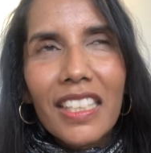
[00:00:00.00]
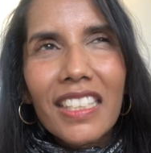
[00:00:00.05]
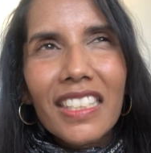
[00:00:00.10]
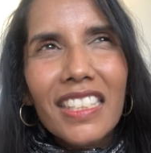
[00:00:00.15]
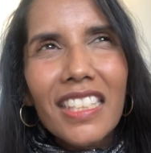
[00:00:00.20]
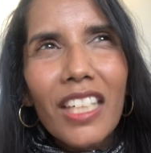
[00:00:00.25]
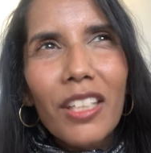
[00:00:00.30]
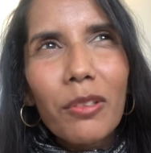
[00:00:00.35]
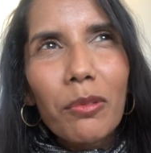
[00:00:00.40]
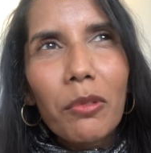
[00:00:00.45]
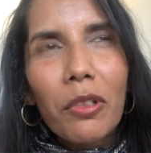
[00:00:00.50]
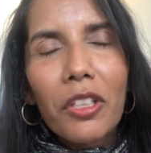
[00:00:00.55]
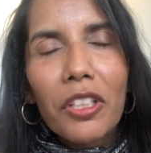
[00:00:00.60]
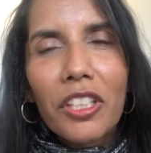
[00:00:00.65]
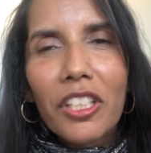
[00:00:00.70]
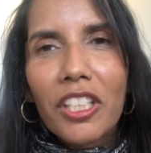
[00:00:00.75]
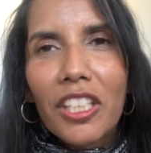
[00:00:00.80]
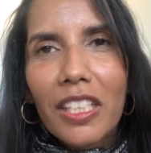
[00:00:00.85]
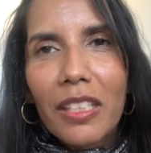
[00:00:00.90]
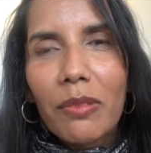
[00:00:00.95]
Don't
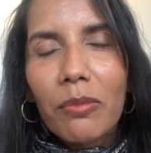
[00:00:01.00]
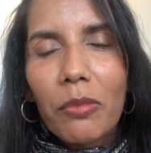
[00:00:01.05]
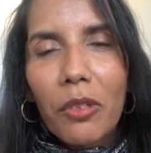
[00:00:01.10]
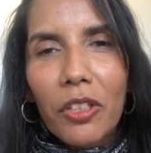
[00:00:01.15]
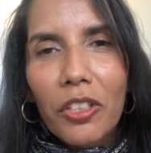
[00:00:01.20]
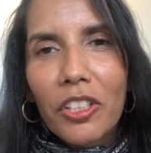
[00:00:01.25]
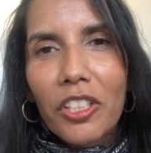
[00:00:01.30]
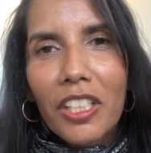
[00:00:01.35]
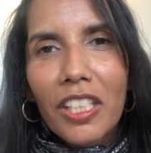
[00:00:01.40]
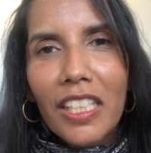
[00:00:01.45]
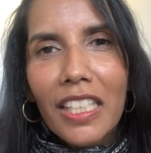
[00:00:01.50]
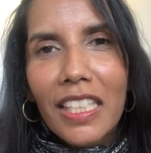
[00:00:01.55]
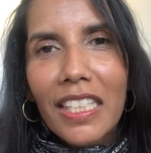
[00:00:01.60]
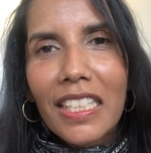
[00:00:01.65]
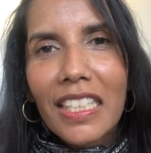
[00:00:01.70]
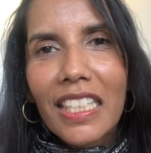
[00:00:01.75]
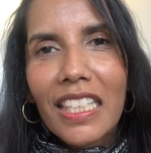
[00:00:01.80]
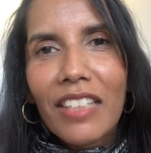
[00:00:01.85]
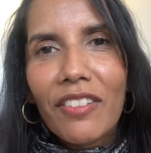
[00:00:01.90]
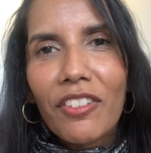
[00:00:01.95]
watch, watch this
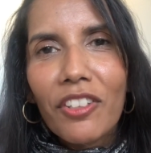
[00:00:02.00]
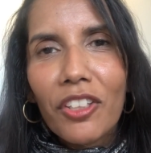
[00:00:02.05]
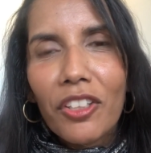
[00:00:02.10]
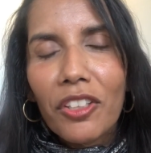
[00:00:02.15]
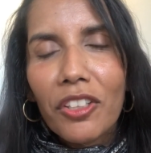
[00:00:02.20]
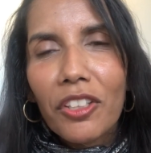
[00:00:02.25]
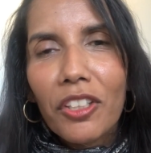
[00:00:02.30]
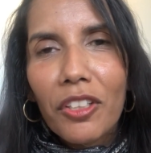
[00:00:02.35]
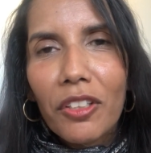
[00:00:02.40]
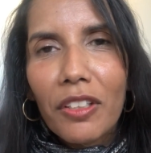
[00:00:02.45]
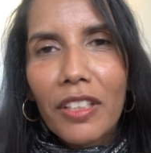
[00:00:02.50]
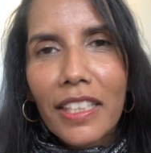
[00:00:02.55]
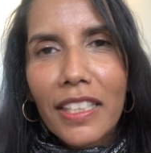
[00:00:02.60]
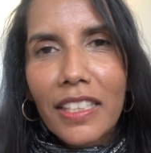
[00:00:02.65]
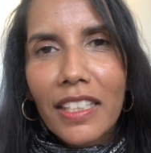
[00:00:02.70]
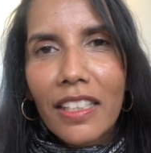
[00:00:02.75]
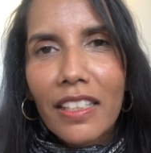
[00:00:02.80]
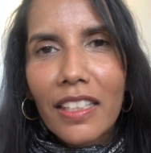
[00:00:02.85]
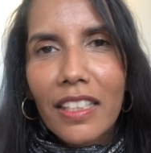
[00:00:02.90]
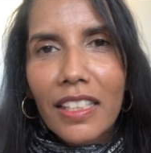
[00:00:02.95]
if you're newly
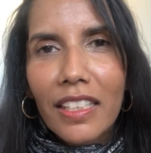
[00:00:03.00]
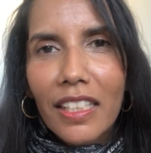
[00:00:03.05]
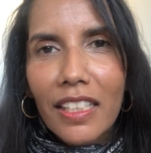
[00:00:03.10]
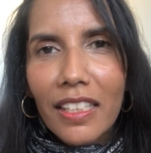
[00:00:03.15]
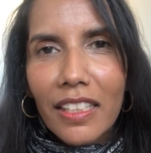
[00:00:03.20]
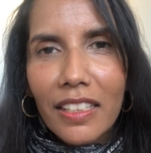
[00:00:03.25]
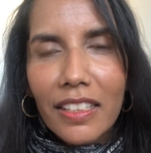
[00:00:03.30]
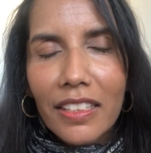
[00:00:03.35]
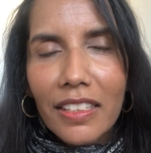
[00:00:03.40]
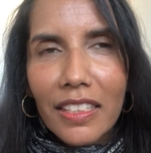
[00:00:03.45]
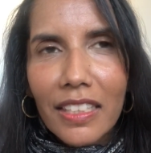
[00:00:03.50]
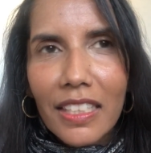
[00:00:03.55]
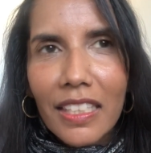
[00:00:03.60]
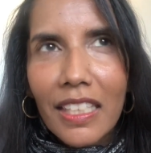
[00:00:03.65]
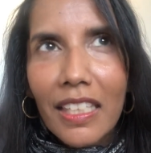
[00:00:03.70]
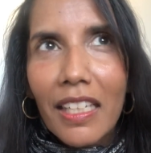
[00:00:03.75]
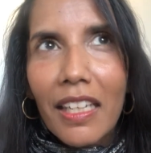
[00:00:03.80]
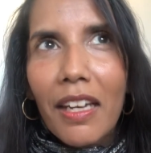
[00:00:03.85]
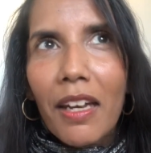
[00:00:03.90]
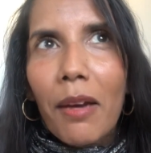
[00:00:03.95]
diagnosed,
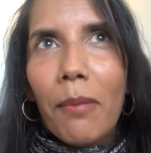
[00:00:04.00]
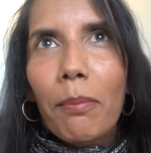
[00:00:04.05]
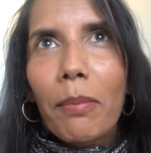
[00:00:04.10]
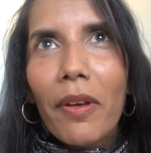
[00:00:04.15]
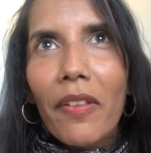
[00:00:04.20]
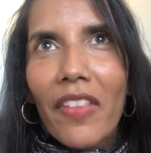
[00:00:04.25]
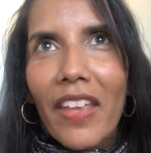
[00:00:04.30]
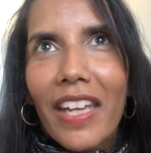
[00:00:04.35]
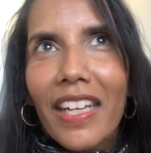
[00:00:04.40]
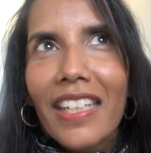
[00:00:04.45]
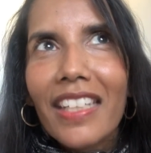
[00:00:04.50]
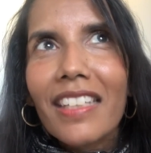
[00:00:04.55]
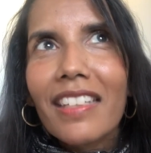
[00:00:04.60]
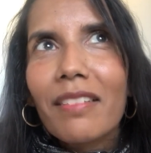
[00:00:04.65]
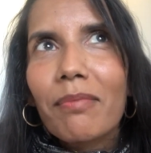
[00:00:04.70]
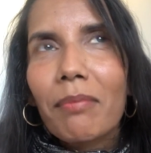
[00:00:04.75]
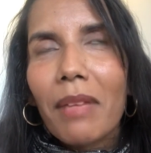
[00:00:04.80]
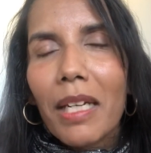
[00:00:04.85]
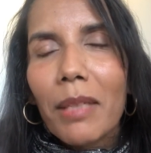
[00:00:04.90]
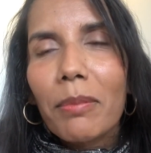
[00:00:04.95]
but then
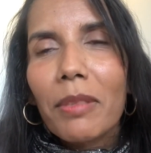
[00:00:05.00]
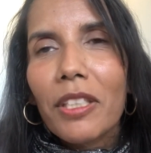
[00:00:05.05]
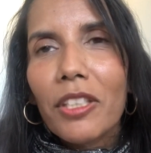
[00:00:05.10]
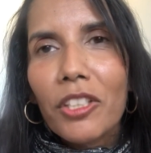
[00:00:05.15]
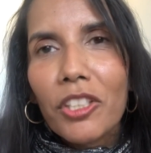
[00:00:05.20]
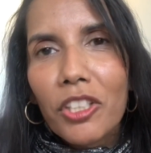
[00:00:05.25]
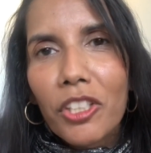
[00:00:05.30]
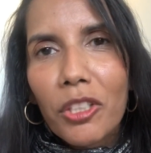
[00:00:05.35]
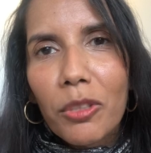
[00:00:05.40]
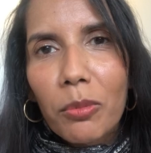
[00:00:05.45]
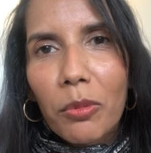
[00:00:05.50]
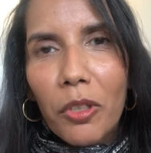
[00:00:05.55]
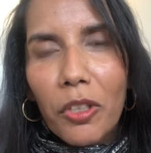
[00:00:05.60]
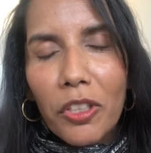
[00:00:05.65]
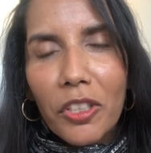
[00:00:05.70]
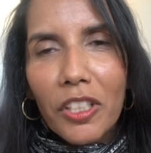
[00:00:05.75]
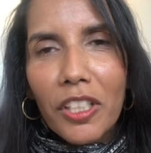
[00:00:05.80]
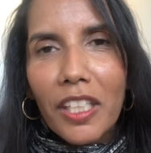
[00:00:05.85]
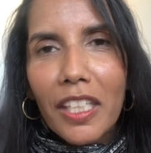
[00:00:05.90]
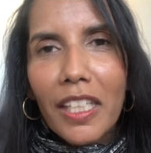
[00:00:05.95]
maybe you should
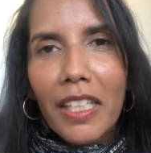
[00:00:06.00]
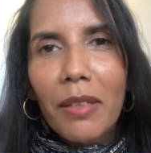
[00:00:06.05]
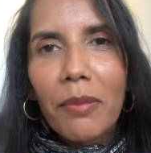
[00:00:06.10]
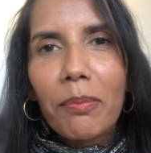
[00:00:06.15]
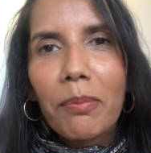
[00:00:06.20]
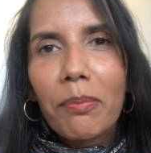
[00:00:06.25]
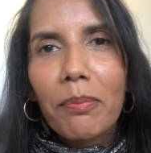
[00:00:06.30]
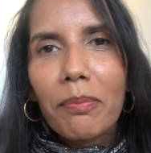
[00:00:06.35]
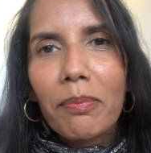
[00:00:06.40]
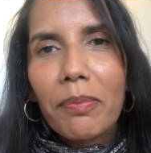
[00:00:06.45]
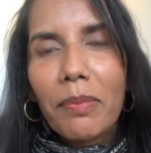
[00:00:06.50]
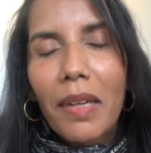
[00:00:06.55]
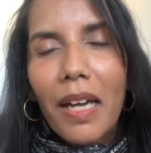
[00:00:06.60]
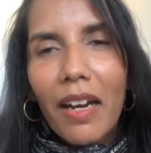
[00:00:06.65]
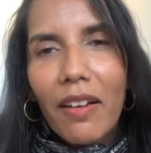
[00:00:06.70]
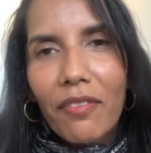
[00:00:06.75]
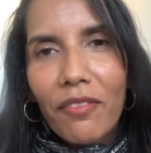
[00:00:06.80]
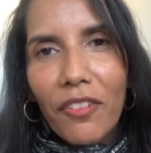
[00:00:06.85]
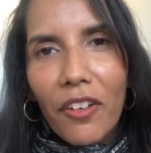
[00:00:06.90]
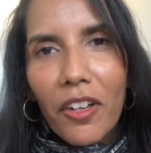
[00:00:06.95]
watch it
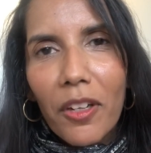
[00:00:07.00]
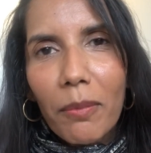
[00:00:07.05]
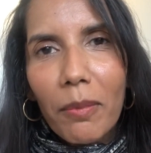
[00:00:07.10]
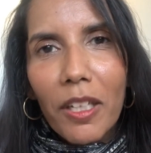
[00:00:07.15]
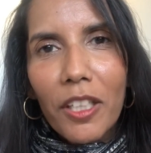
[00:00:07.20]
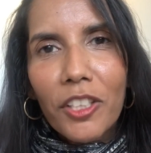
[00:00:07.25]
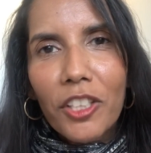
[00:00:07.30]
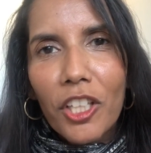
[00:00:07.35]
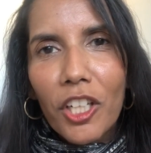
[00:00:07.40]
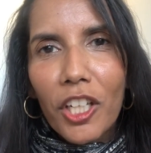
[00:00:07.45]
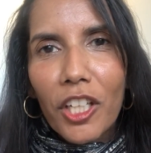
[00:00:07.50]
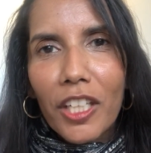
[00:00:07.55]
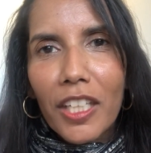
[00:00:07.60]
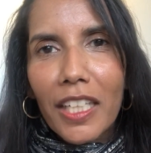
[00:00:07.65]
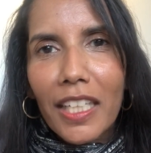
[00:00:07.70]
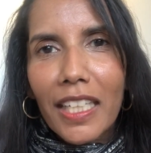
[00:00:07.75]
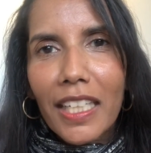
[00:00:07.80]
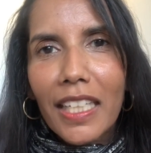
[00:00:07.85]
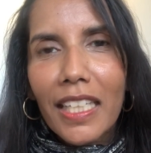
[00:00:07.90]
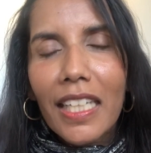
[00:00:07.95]
and follow my
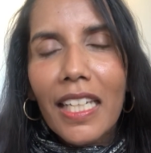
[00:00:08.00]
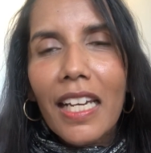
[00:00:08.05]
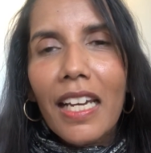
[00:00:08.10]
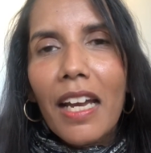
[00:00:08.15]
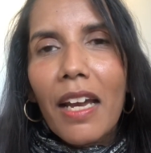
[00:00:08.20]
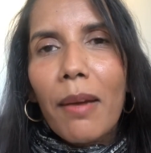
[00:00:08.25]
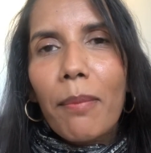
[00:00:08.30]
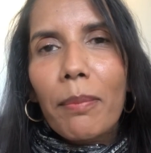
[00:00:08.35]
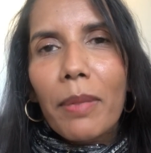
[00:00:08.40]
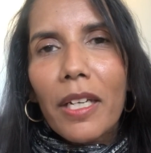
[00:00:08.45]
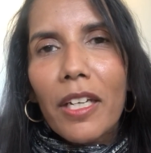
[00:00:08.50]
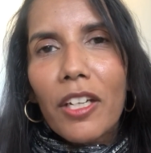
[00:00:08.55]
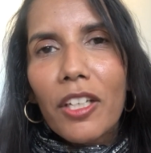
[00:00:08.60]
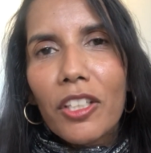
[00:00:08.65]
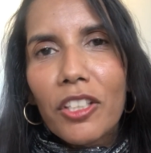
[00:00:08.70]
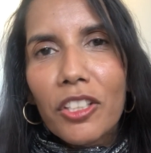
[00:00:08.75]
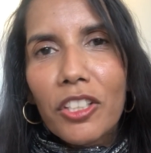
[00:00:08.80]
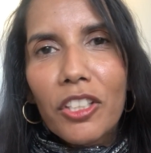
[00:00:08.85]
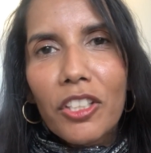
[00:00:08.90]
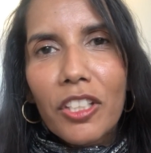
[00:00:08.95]
journey
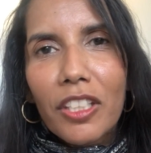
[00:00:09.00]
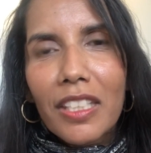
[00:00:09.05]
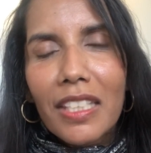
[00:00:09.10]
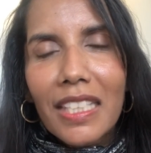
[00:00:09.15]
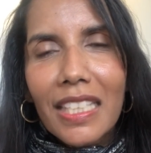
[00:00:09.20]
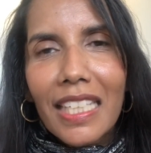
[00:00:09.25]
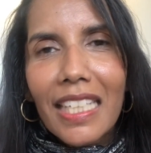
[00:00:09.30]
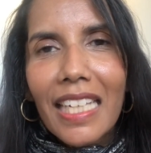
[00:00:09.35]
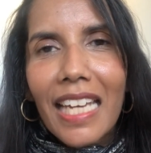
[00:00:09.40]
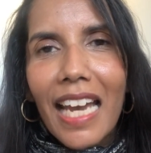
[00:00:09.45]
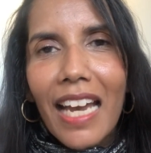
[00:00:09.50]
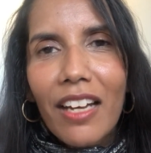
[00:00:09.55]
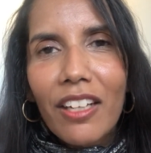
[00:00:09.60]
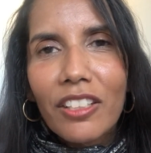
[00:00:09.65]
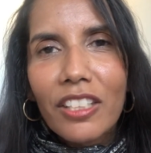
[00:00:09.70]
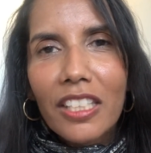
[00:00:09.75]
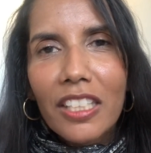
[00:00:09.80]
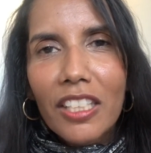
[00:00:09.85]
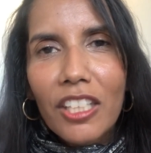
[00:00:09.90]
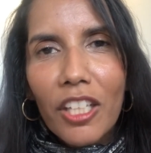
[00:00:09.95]
because you can see how
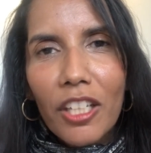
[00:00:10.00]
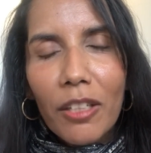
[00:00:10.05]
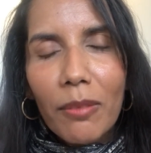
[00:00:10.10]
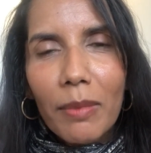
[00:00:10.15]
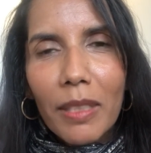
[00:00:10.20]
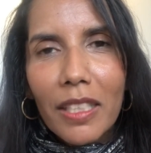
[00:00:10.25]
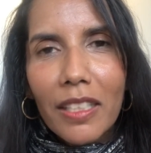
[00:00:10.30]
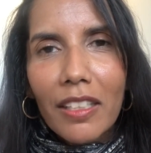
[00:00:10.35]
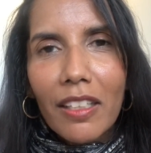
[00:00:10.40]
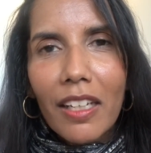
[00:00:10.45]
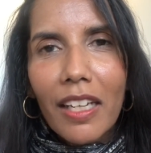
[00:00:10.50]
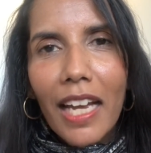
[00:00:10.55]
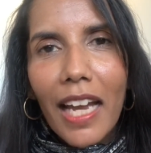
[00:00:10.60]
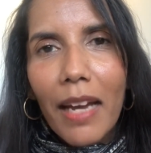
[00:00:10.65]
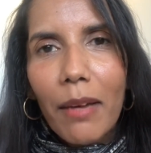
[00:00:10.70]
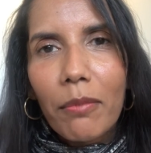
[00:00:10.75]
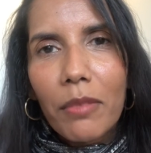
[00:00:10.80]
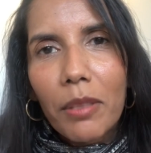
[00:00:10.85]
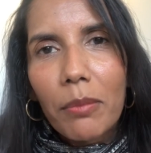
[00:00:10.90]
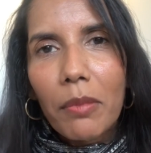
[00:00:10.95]
determined I
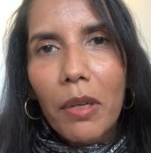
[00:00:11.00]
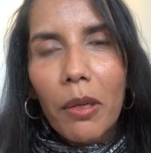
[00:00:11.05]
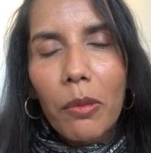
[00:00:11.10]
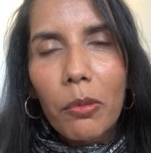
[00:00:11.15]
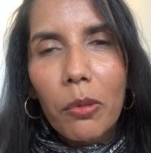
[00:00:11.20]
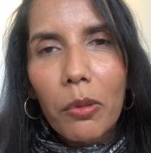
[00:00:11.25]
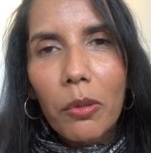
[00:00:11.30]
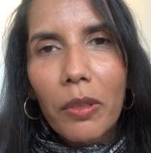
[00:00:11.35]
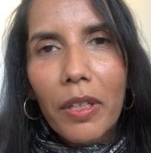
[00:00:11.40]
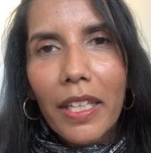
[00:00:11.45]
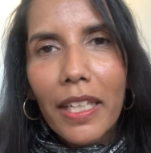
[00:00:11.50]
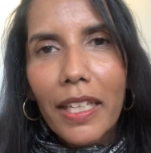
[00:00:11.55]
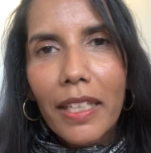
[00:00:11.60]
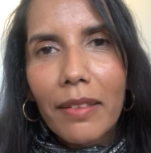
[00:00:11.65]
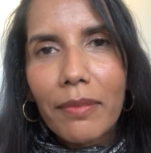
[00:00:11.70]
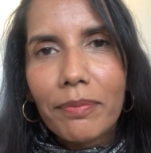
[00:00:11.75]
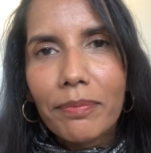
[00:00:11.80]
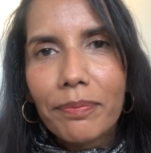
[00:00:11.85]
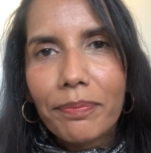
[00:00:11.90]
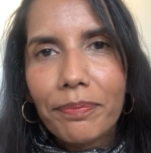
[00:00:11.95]
am with my
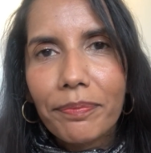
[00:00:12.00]
walking.